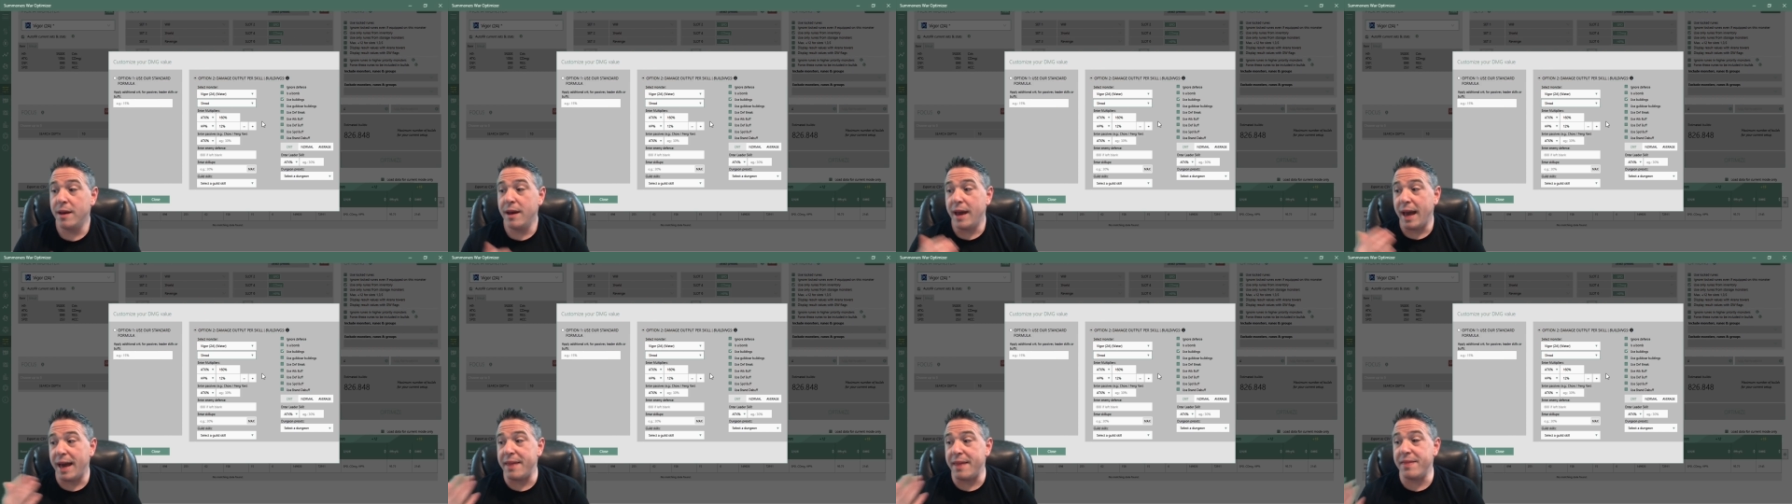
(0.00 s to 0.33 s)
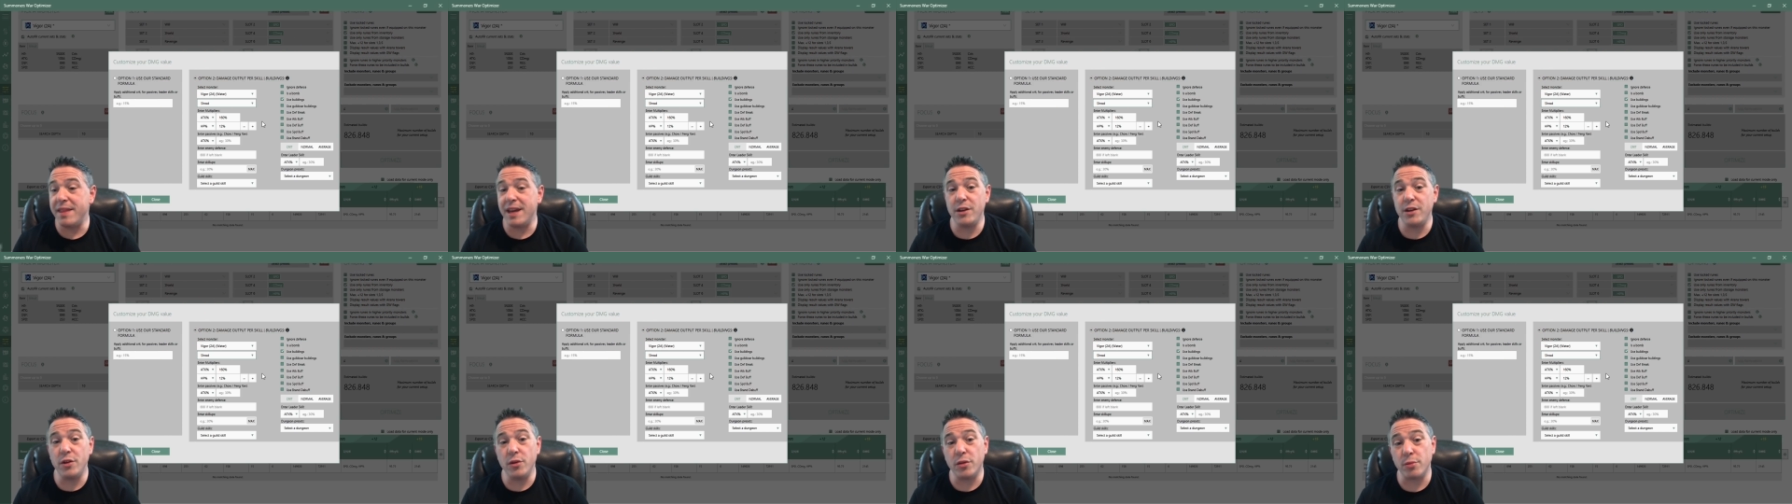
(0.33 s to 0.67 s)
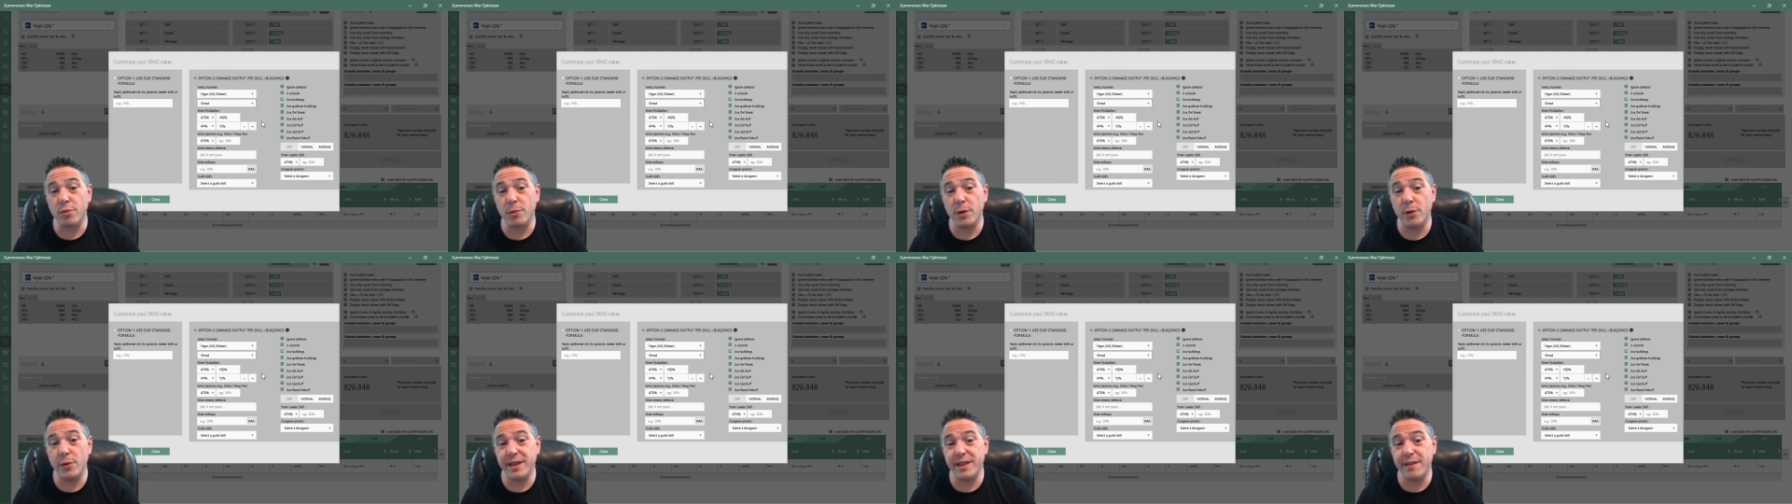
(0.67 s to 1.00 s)
And then you
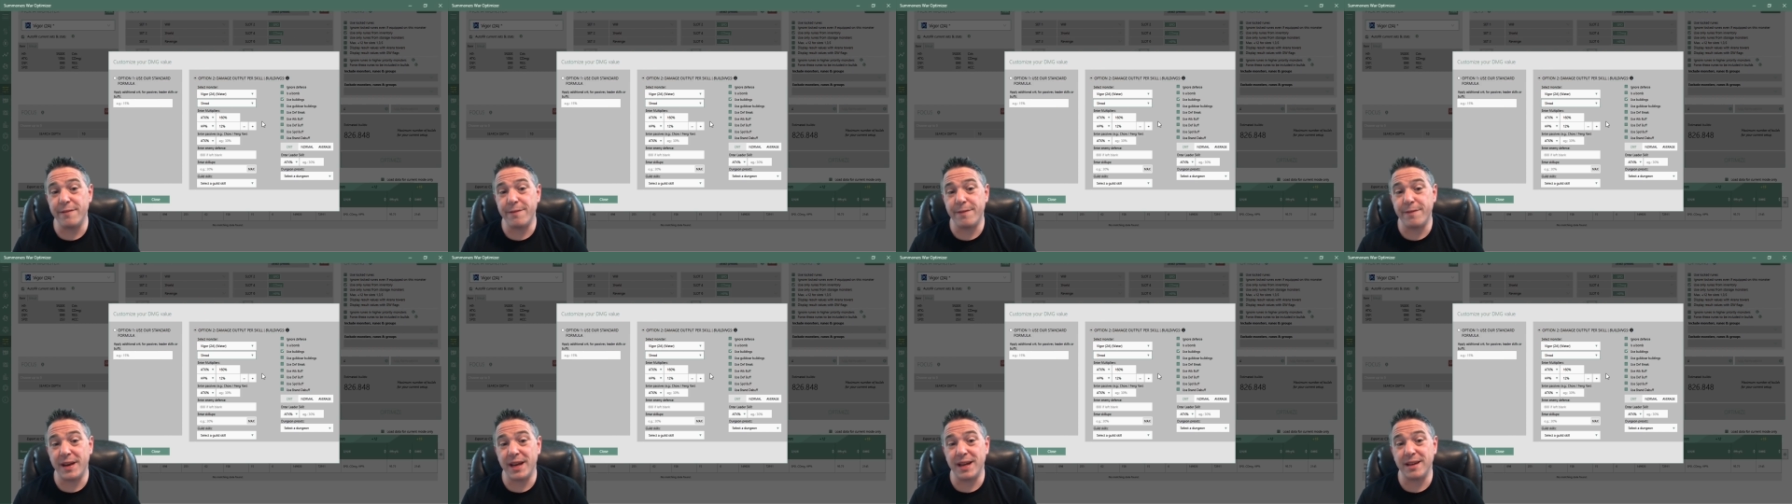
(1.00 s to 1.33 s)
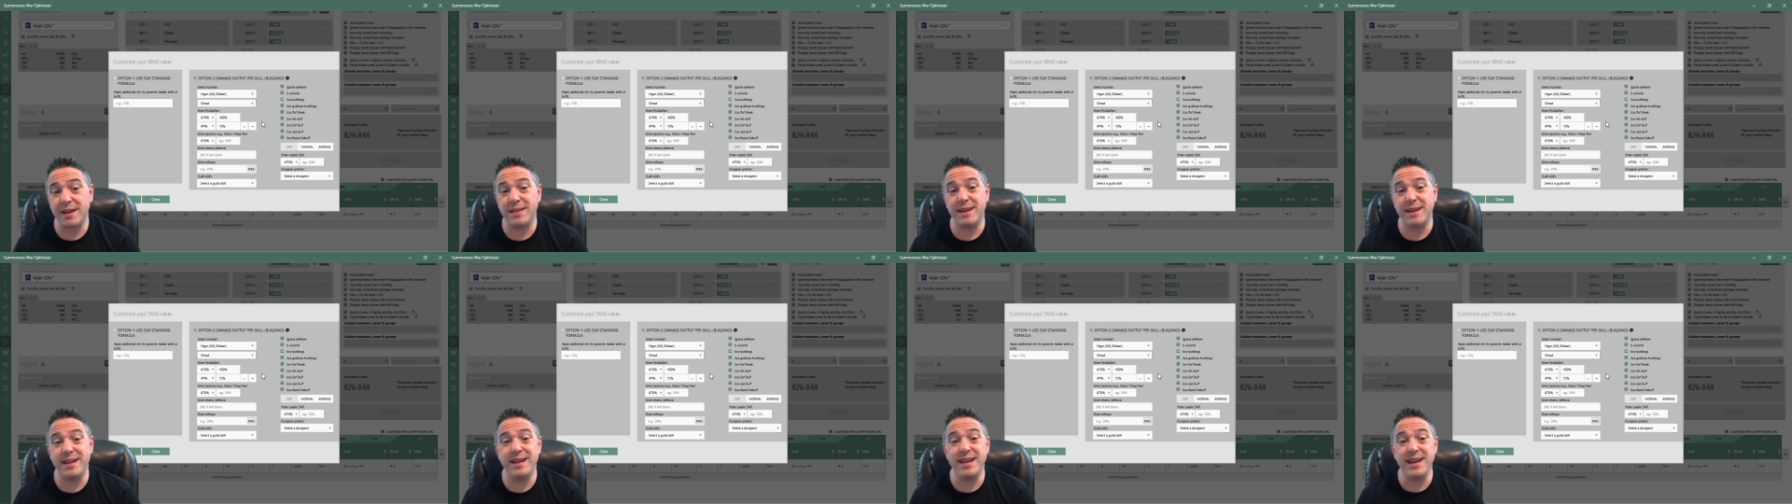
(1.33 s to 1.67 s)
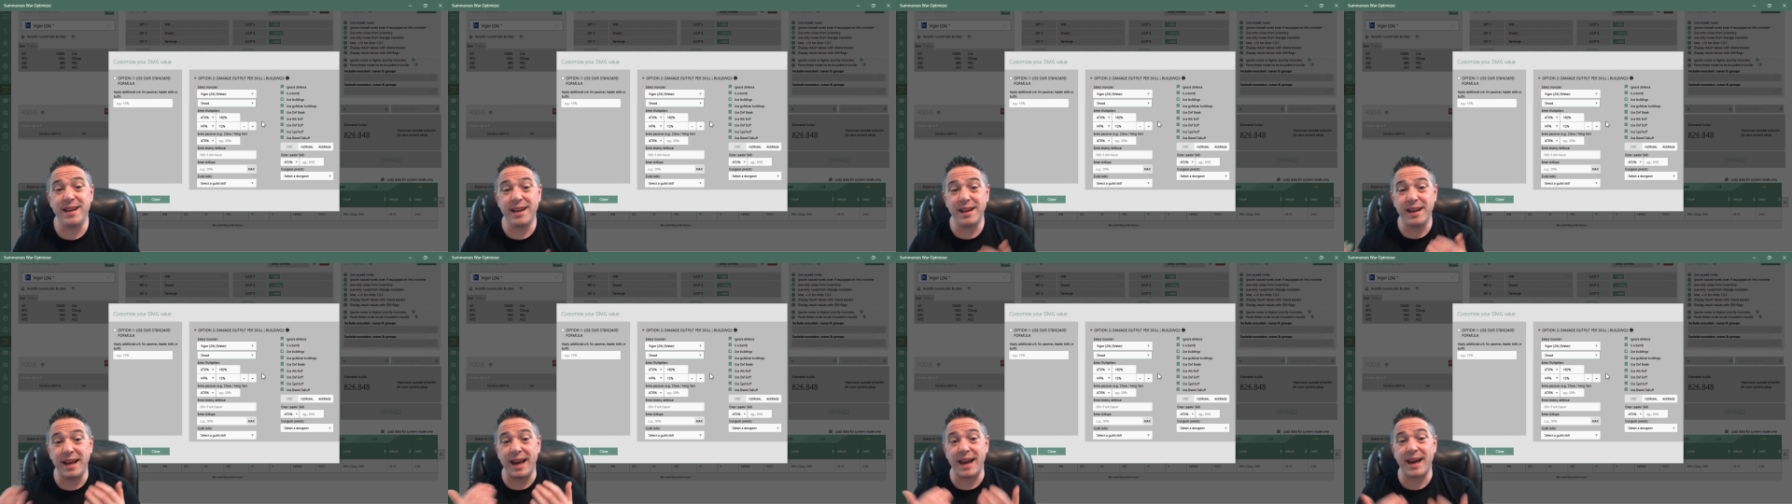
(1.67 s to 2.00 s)
throw in the fact that he
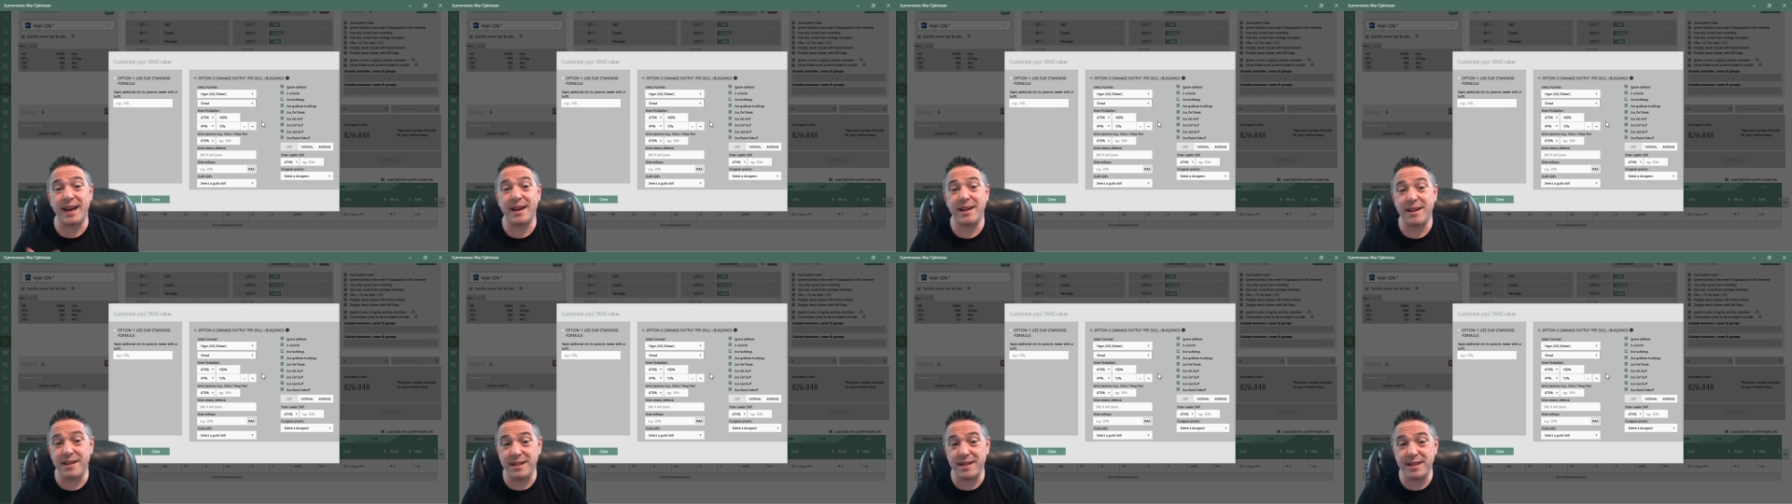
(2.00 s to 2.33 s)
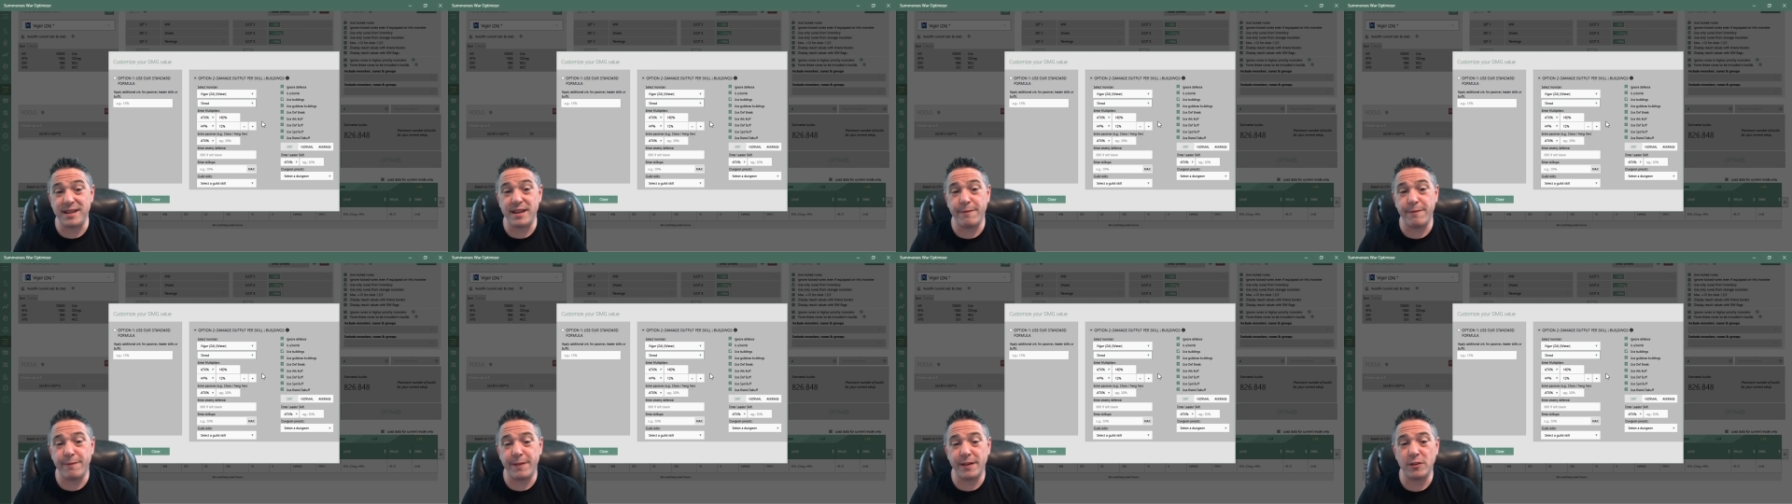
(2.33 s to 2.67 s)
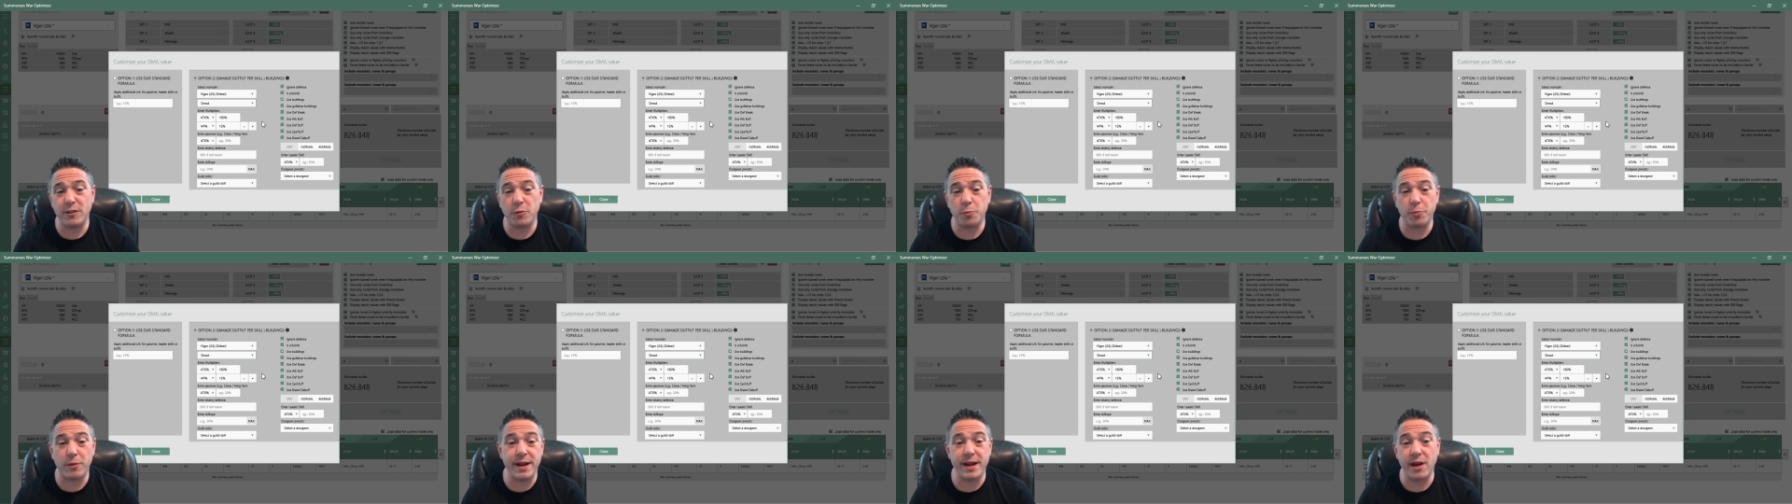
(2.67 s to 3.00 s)
can add a defense
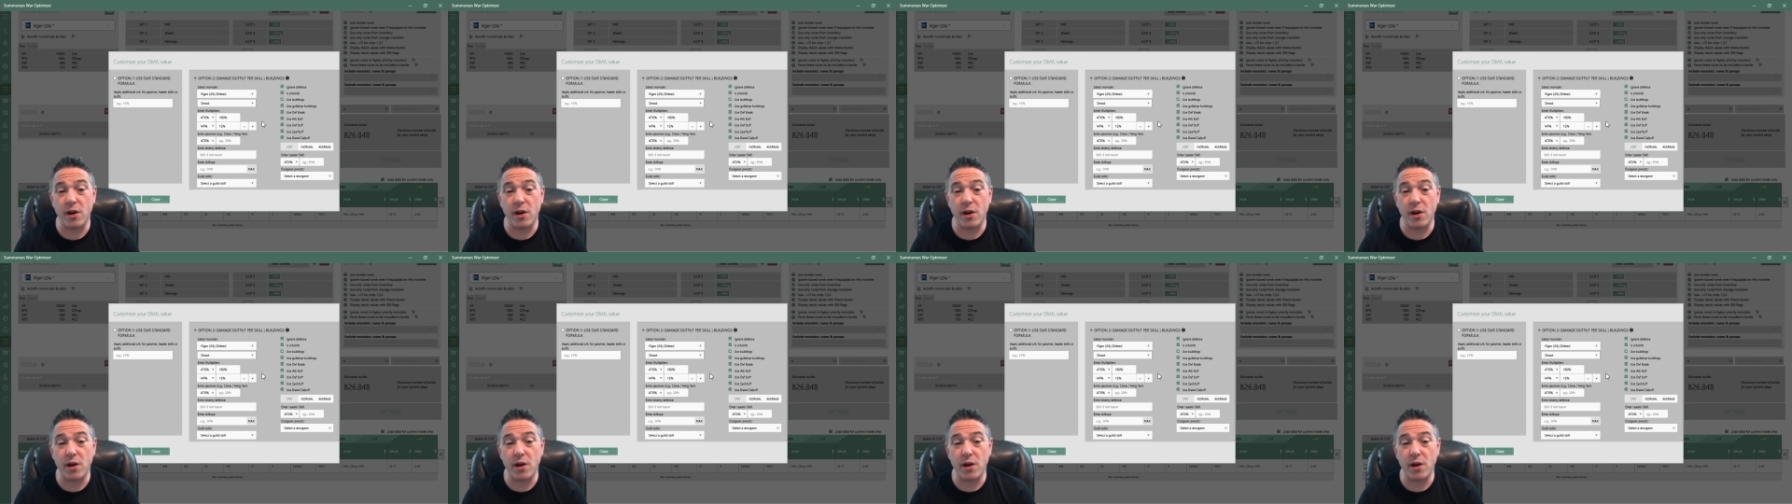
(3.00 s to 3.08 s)
break